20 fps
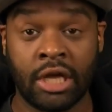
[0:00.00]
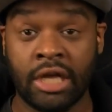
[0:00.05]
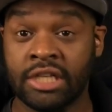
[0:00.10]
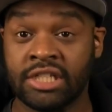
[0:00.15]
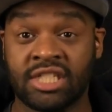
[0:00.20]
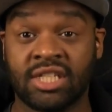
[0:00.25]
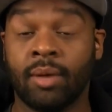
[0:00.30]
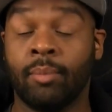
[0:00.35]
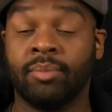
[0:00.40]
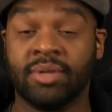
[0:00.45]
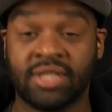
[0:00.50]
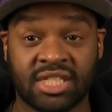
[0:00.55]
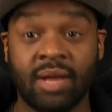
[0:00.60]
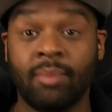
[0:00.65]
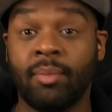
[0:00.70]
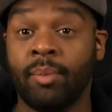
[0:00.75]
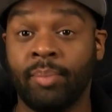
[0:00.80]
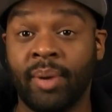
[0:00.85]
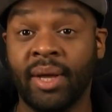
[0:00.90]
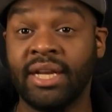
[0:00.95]
So,
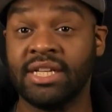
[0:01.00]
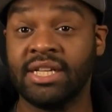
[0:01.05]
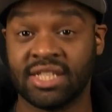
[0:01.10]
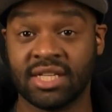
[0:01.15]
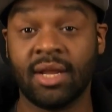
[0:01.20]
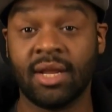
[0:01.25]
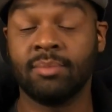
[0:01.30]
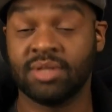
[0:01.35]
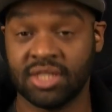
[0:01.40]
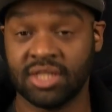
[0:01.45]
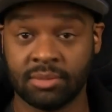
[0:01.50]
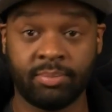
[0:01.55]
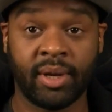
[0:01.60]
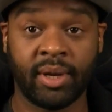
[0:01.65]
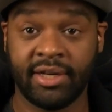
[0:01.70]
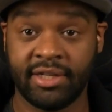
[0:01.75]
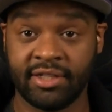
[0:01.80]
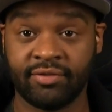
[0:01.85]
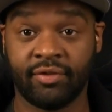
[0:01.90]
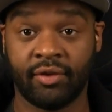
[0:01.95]
some of Buddy's slumps is
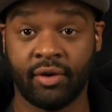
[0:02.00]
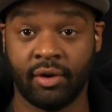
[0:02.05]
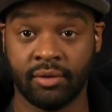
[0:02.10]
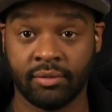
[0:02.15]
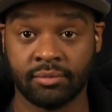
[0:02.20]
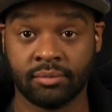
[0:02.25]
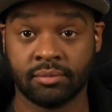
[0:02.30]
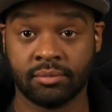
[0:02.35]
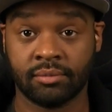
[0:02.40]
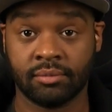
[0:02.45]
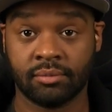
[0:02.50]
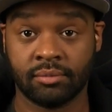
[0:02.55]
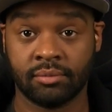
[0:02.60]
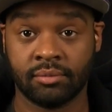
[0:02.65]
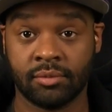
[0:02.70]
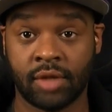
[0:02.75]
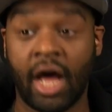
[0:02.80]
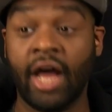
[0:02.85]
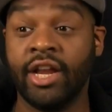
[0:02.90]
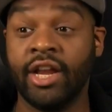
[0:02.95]
Buddy's fault.
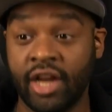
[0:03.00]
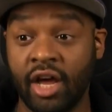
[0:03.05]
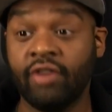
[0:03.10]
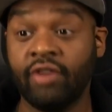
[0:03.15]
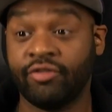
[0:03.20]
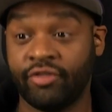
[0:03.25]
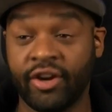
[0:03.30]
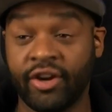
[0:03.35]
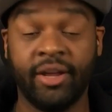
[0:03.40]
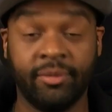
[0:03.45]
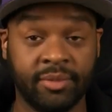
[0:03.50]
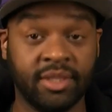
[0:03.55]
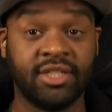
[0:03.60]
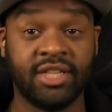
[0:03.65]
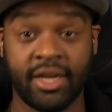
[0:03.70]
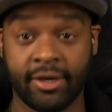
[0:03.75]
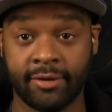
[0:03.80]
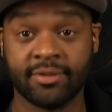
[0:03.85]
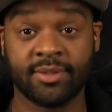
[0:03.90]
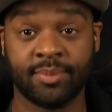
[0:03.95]
Enough for him to
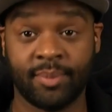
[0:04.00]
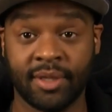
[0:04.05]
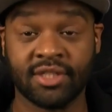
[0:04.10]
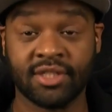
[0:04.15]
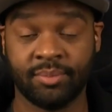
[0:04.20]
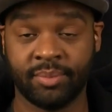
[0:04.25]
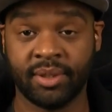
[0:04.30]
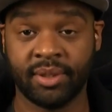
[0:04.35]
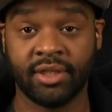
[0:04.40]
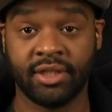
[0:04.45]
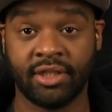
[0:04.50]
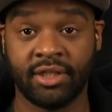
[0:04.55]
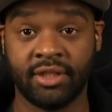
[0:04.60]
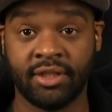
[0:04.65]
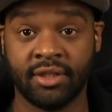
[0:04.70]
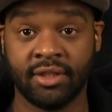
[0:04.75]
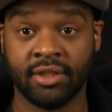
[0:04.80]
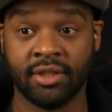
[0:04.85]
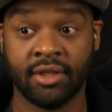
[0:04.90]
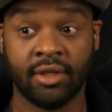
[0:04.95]
take responsibility.
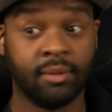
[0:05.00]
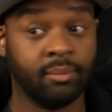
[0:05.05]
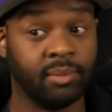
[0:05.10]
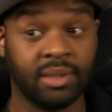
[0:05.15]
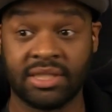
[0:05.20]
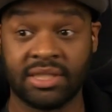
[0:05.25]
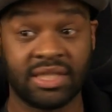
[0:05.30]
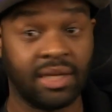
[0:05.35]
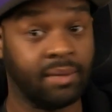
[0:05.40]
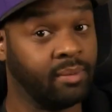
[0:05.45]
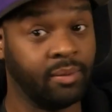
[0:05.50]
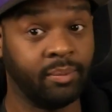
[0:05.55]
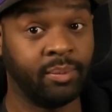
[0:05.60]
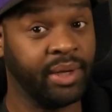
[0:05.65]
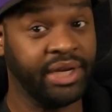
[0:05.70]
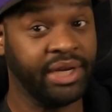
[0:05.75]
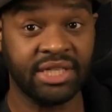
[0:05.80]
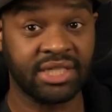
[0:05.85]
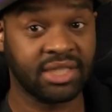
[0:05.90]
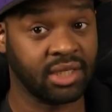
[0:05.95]
But some of
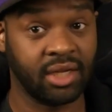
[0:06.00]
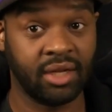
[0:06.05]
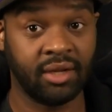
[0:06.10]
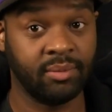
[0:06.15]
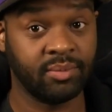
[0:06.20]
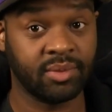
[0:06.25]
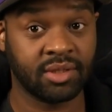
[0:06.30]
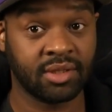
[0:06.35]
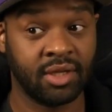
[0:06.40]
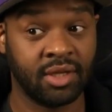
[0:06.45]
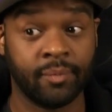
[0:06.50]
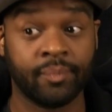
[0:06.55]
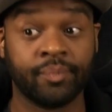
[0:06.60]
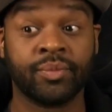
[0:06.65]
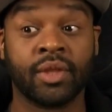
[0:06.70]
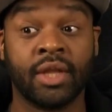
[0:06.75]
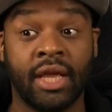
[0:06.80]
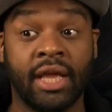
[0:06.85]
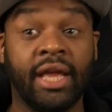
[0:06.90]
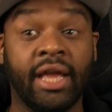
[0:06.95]
Buddy's slumps
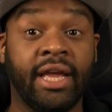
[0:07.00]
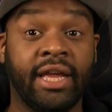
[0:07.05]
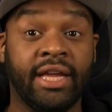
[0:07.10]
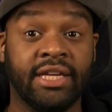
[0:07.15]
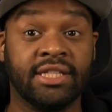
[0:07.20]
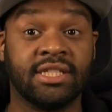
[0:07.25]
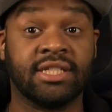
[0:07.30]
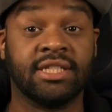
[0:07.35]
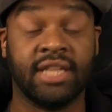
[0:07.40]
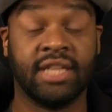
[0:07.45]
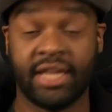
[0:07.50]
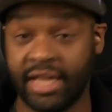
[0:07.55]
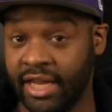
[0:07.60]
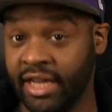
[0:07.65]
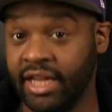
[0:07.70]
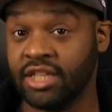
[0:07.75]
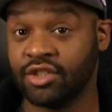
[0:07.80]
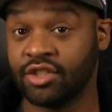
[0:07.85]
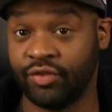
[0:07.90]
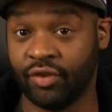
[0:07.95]
is the
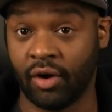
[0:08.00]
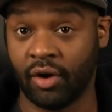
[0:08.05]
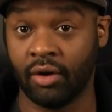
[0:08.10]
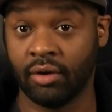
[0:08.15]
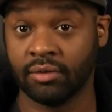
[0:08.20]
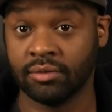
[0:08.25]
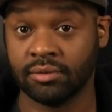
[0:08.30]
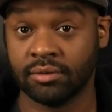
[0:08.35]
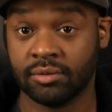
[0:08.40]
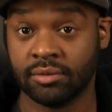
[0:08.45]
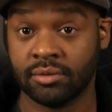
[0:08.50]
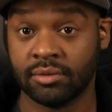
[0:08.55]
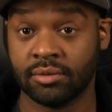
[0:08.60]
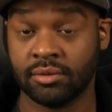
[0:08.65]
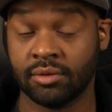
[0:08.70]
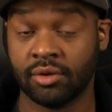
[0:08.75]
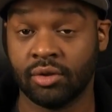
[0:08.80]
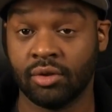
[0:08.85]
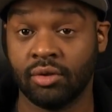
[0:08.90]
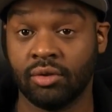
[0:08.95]
King's fault
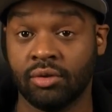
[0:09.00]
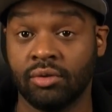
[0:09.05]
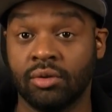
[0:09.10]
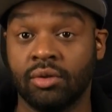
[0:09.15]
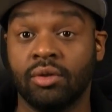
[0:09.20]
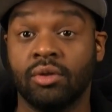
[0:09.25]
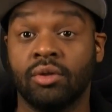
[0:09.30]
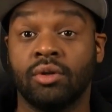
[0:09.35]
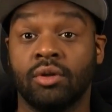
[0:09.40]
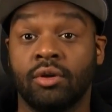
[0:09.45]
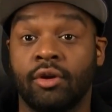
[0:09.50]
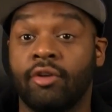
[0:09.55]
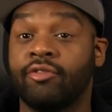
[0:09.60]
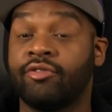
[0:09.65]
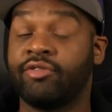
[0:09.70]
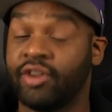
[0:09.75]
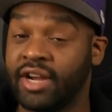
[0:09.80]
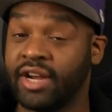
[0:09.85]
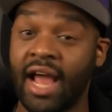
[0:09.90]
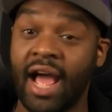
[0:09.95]

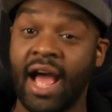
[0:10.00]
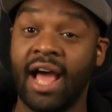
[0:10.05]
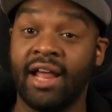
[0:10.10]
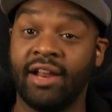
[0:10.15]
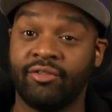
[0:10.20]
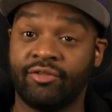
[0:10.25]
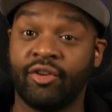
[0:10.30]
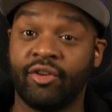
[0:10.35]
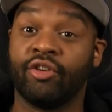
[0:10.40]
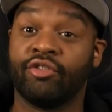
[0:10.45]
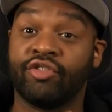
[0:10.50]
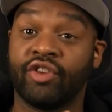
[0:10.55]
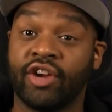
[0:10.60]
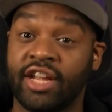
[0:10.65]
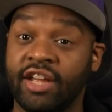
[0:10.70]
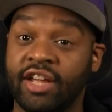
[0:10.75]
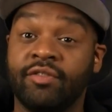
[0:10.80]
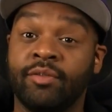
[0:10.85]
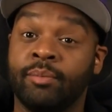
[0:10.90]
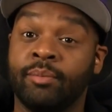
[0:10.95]
for
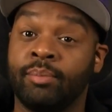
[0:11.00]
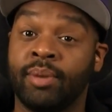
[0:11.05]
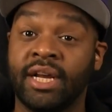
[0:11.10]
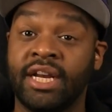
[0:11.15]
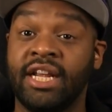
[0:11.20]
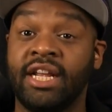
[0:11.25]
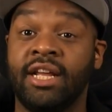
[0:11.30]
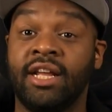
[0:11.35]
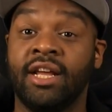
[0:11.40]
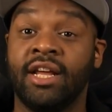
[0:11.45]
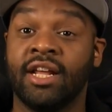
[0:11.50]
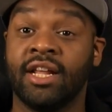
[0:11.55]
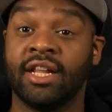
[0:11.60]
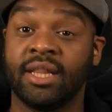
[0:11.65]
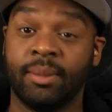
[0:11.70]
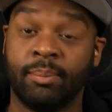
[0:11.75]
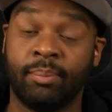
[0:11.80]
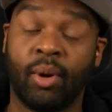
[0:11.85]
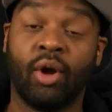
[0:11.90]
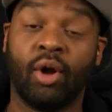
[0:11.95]
giving Buddy
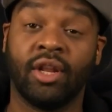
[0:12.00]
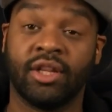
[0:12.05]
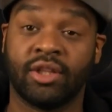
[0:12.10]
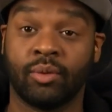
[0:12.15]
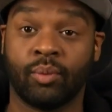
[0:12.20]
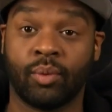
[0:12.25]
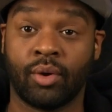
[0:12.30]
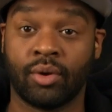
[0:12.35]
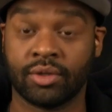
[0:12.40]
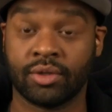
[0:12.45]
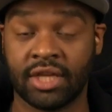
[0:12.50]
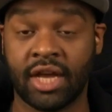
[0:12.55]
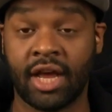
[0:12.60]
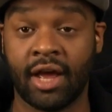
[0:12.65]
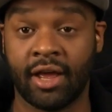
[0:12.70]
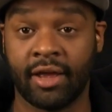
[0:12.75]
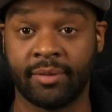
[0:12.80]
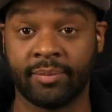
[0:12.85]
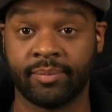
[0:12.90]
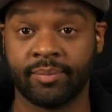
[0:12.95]
the ball at the wrong
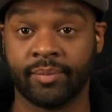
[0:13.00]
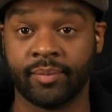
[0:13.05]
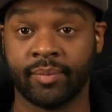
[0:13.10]
time.